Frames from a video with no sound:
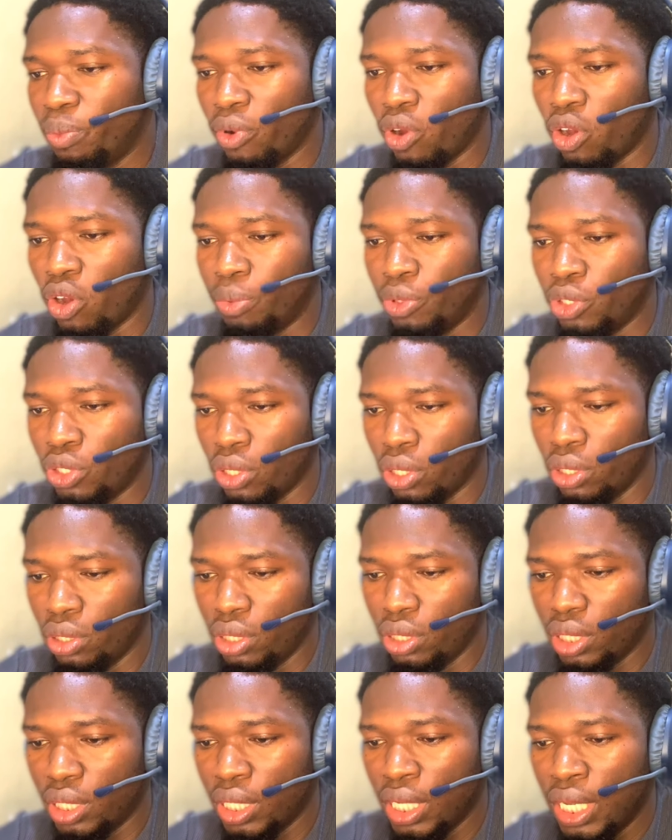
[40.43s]

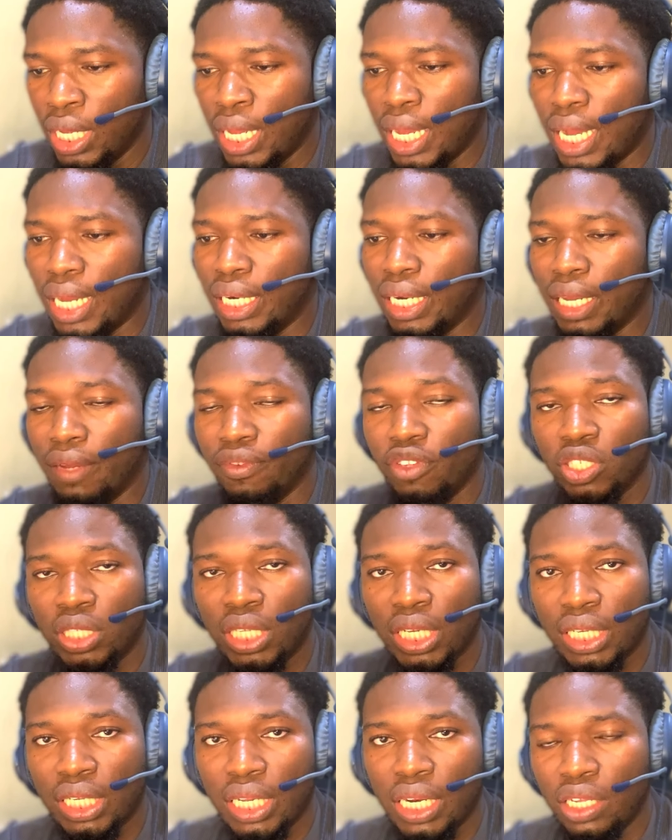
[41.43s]
options, and I've just
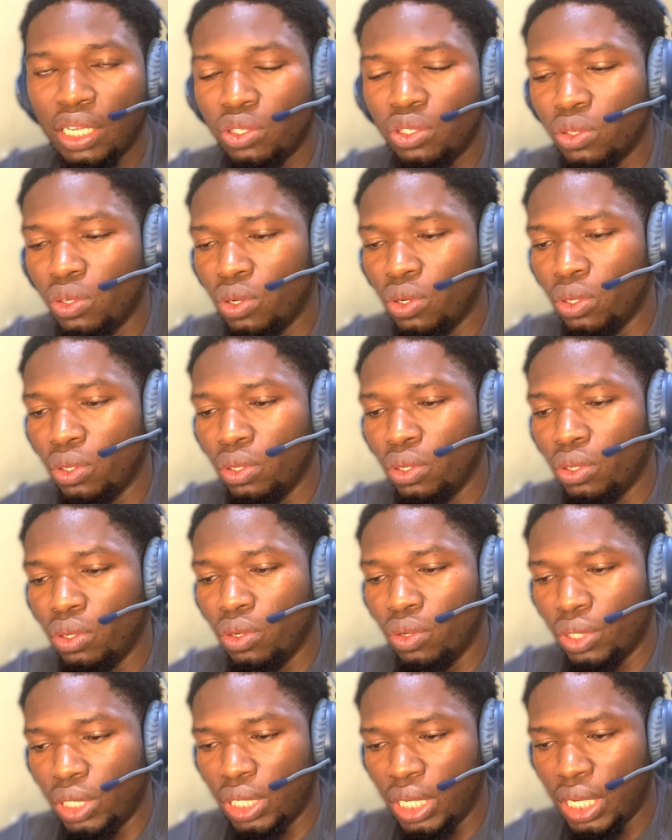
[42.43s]
taken a little
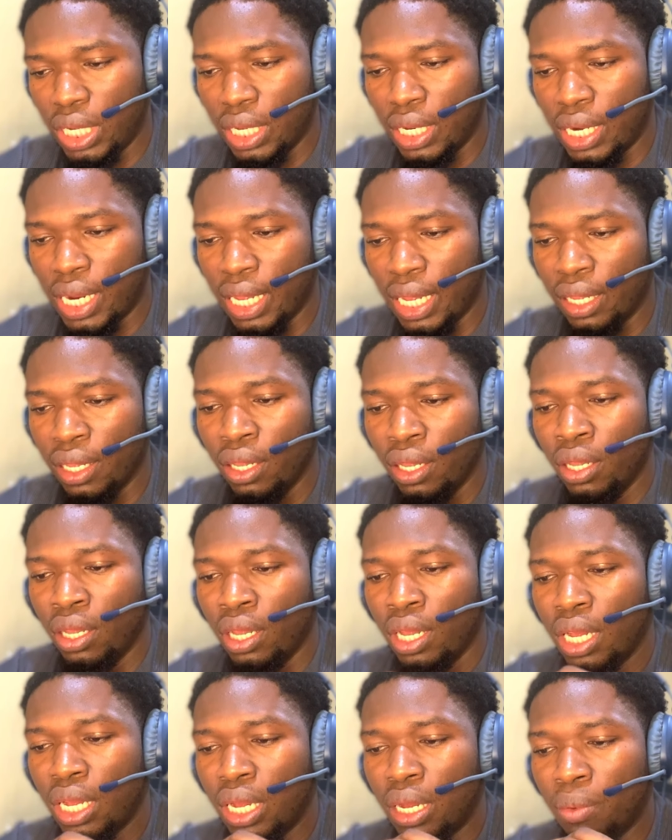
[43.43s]
note here. Like
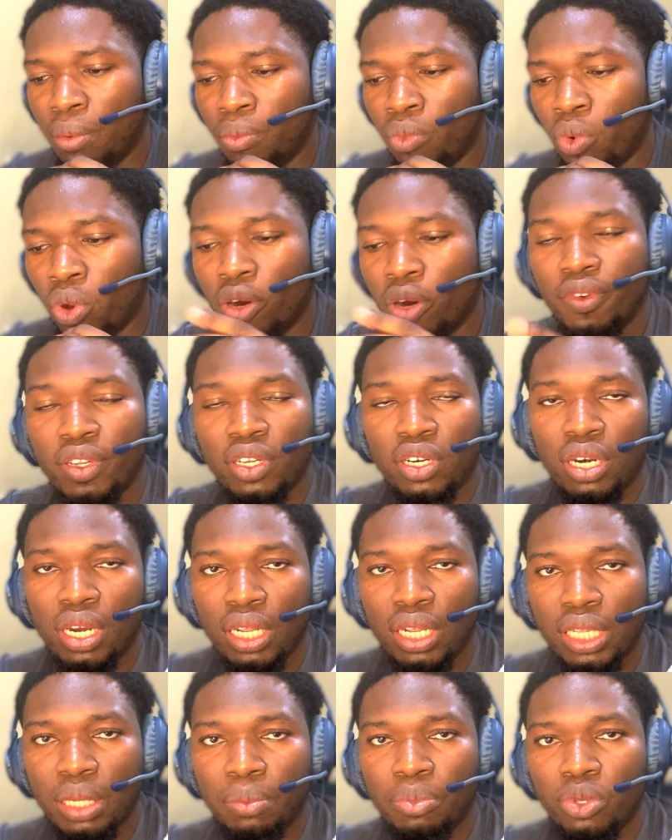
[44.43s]
one of the
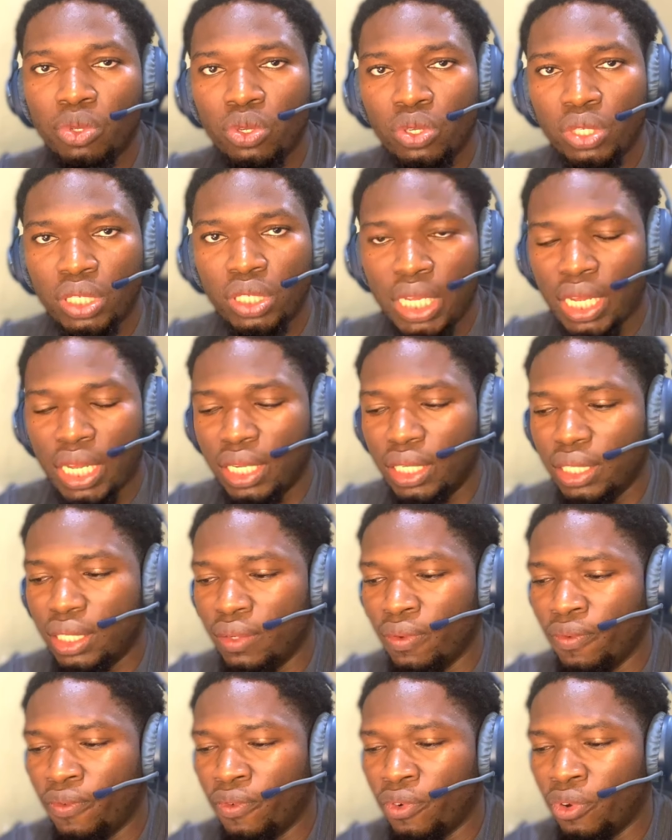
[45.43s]
relatable use case
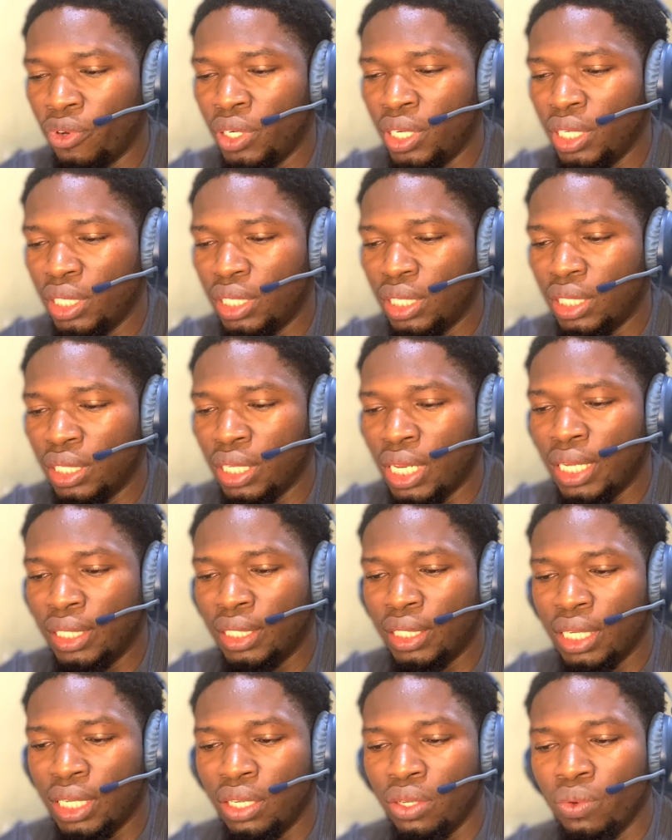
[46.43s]
for this is, let's
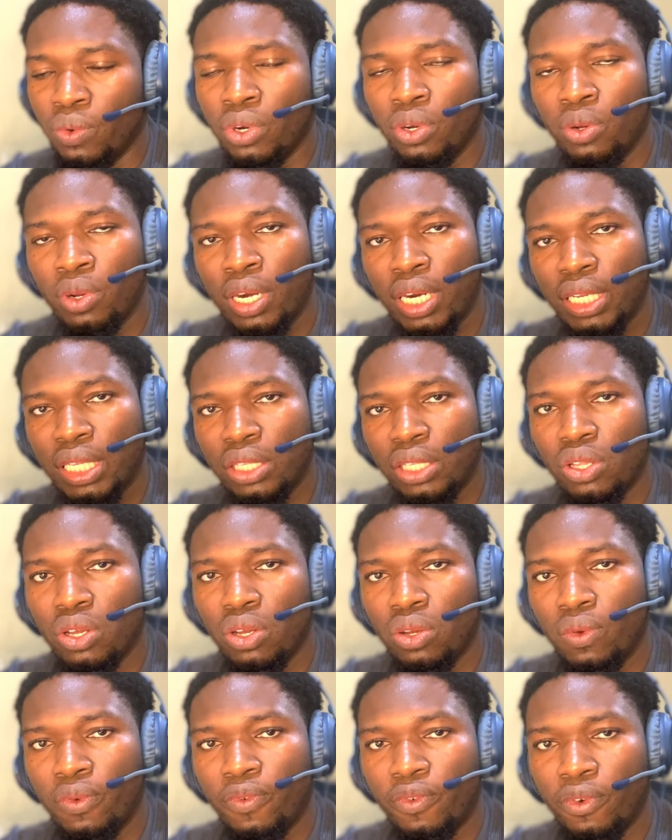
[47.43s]
say you want to create a
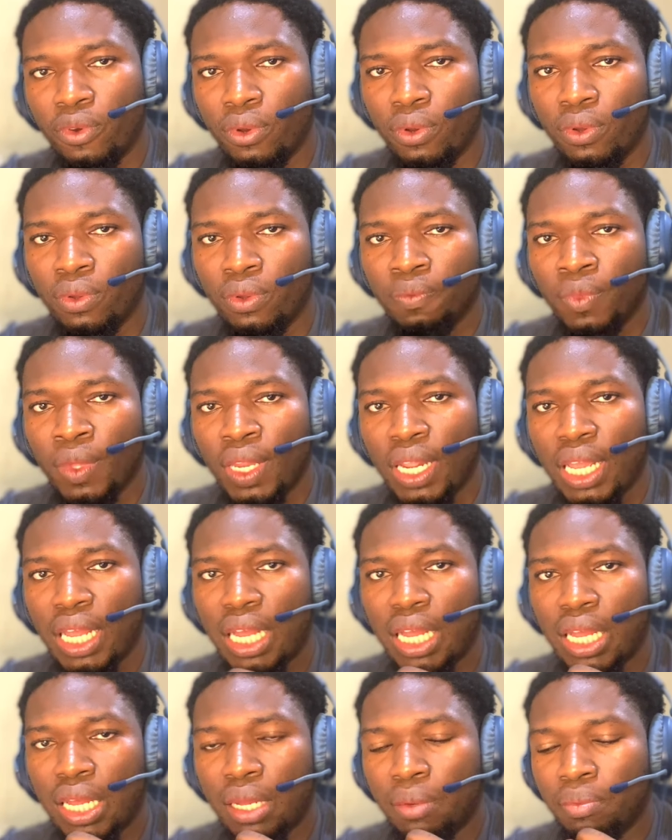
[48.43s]
toggle for
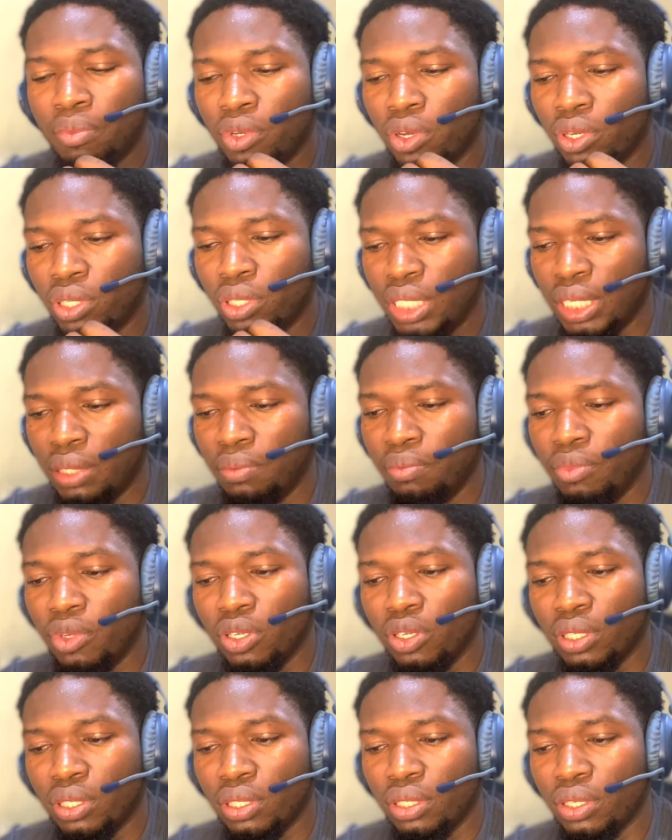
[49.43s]
your team,
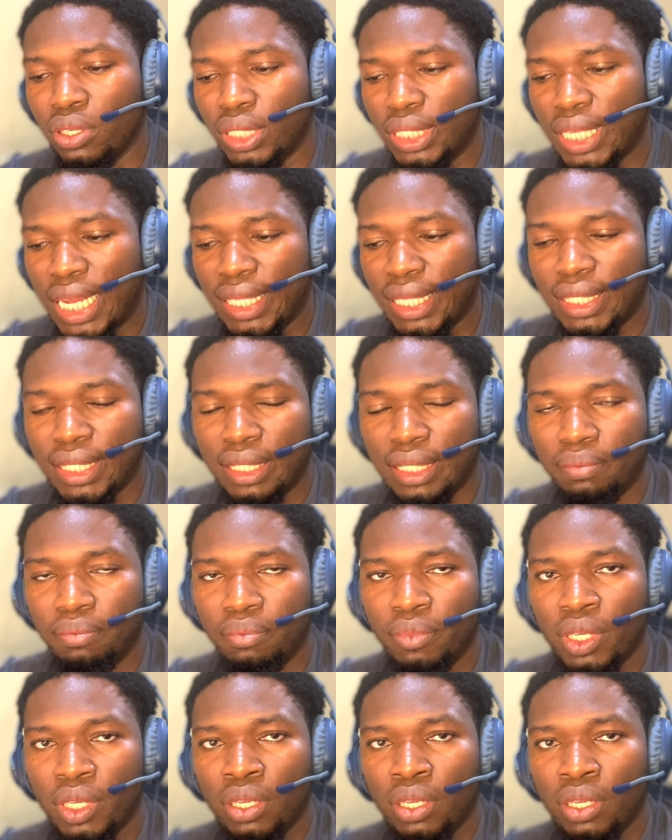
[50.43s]
your site team.